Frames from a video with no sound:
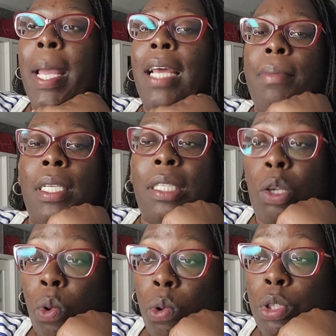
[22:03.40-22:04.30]
Madam
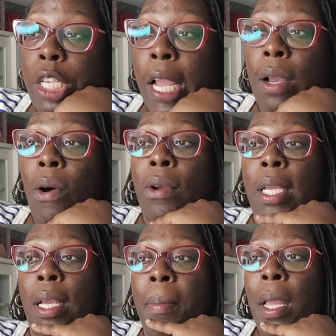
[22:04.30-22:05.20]
does a Google check
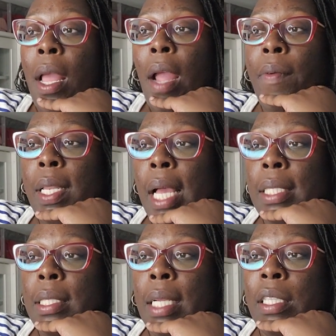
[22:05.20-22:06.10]
on him and
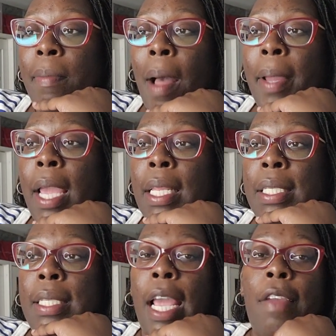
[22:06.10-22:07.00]
realizes like the mama
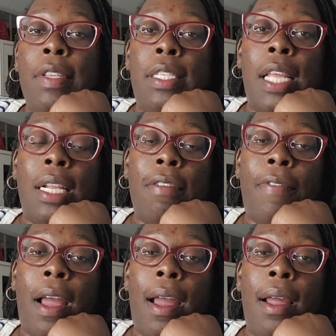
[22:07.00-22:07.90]
ain't as saved and
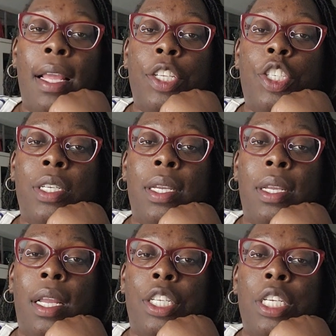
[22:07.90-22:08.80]
sanctified as
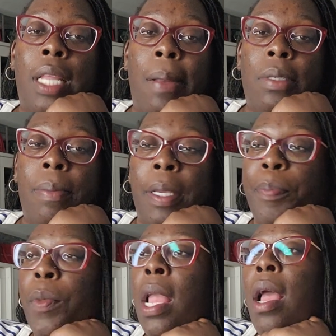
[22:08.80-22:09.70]
she as she claims to
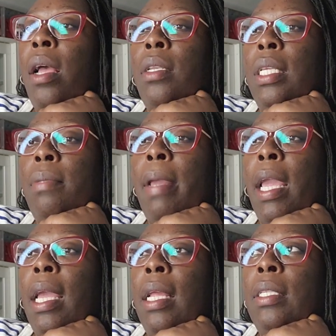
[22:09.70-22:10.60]
be. This
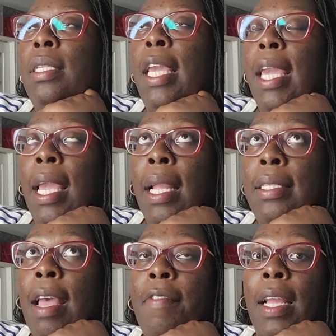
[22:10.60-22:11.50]
man's
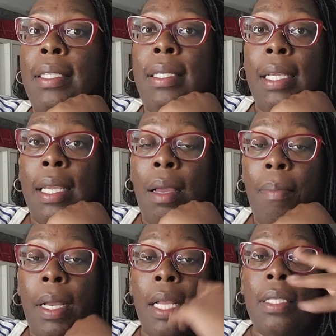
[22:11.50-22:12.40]
kids have not seen
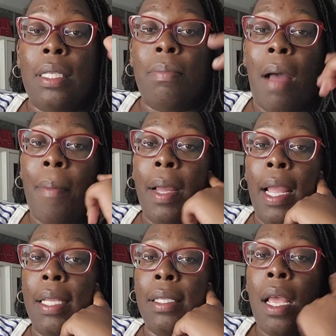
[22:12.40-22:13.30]
him because this
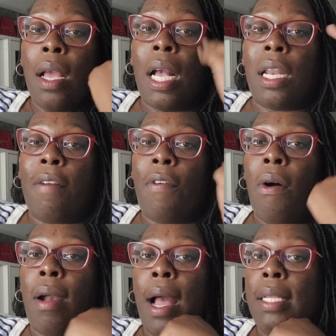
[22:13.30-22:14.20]
mama has cut
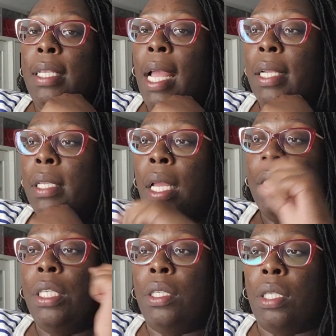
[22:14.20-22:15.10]
off all contacts.
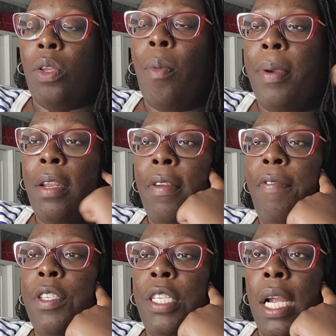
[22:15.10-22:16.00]
She's a sole
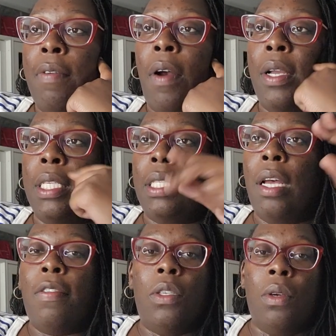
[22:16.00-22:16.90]
beneficiary of all his
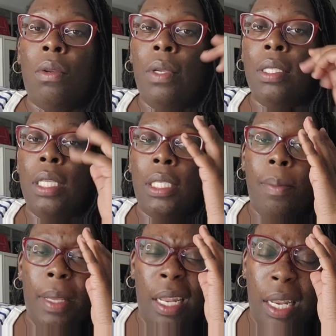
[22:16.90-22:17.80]
stuff to include his
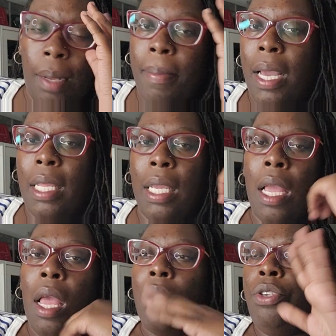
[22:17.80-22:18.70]
disability
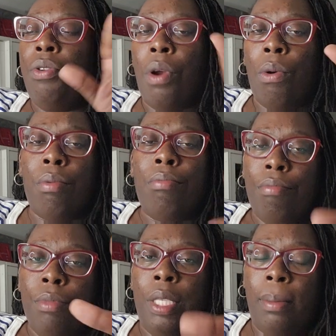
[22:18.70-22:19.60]
money, you know,
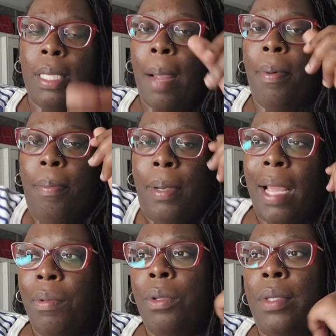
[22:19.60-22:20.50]
them type
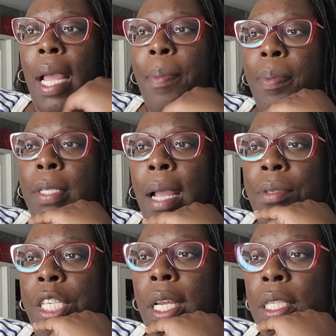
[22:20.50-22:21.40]
of Black Widow type
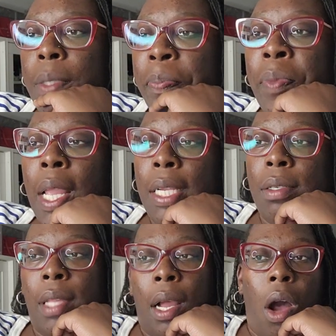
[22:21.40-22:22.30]
type chicks.
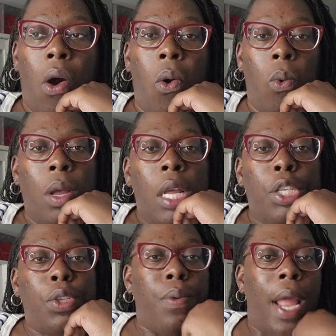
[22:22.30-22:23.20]
And she was like, oh,
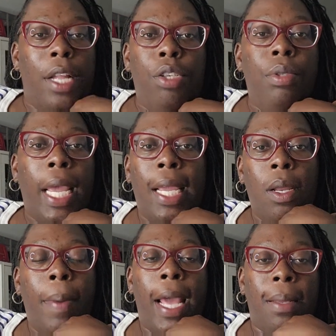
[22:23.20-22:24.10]
so not you
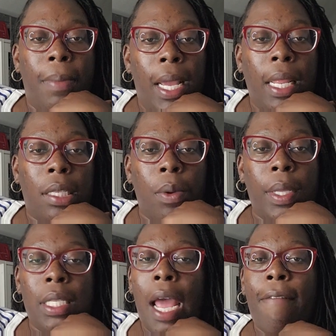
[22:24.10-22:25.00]
taking nobody money.
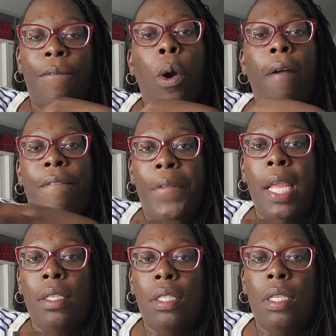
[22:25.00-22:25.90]
So it's not far
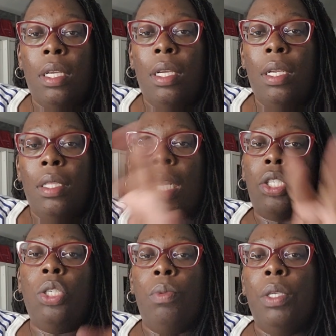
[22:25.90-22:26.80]
fetched
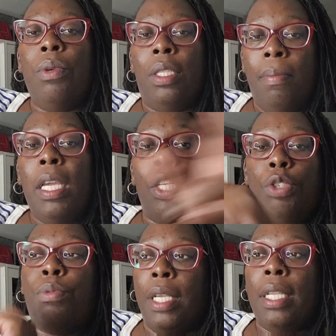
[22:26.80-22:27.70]
that you would do it to me
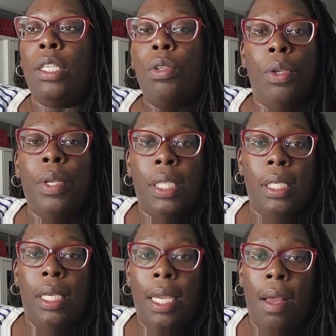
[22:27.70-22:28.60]
because you did it. You're
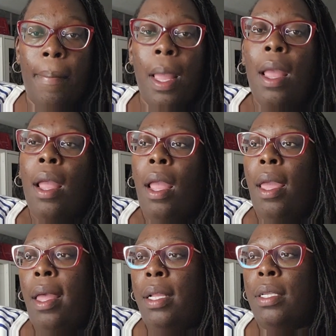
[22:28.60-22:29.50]
doing it to him.
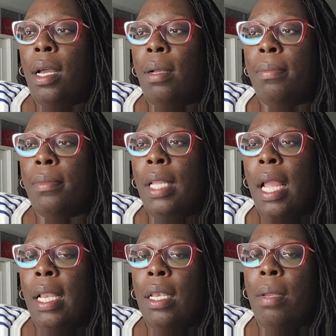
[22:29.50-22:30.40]
And um
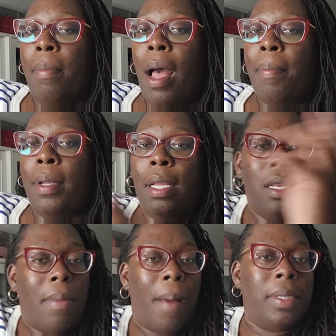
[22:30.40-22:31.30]
and the mom
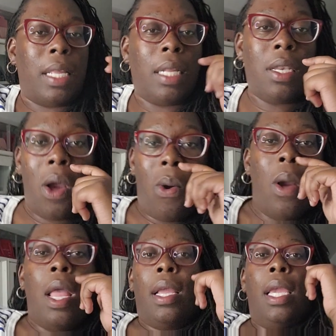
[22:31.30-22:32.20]
and the mama's like,
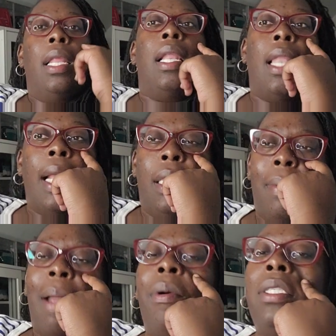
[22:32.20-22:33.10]
no, he didn't
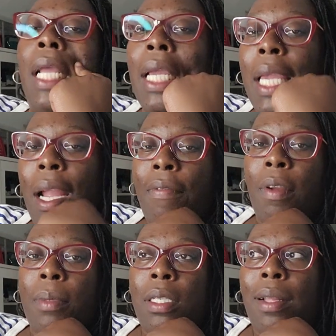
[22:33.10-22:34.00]
like them. They weren't taking
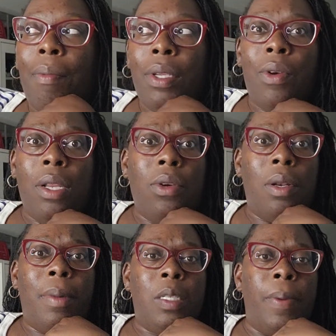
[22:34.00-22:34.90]
care of him. She's like, well, you
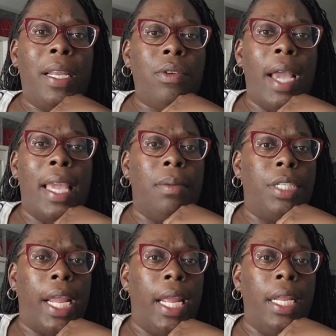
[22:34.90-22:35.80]
ain't doing it much better. You got
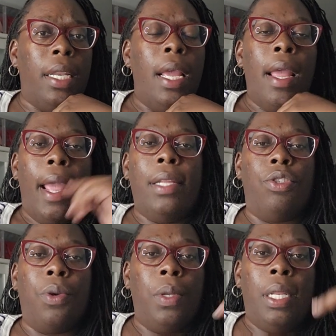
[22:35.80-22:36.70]
him chained
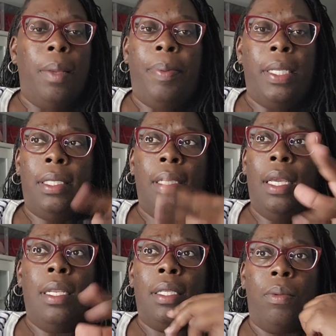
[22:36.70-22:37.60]
and drooling and
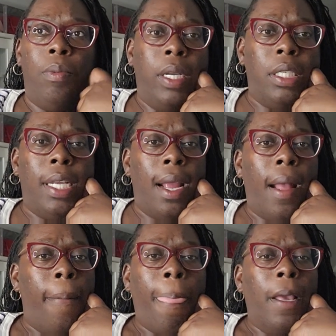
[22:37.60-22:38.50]
pissy in this
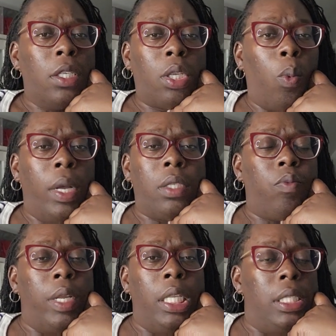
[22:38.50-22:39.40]
wheelchair. So
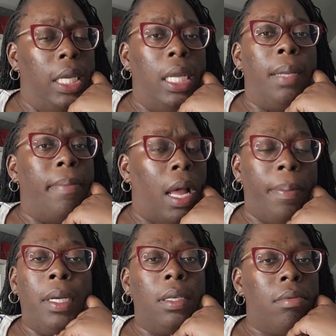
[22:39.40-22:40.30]
what's really tea,
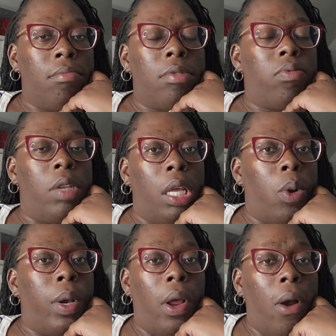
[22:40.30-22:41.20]
mama? What's
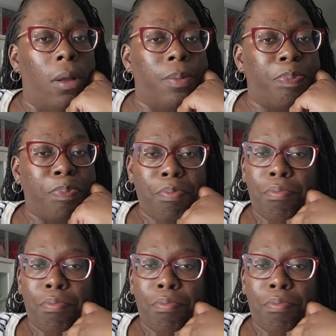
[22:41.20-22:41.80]
really going on?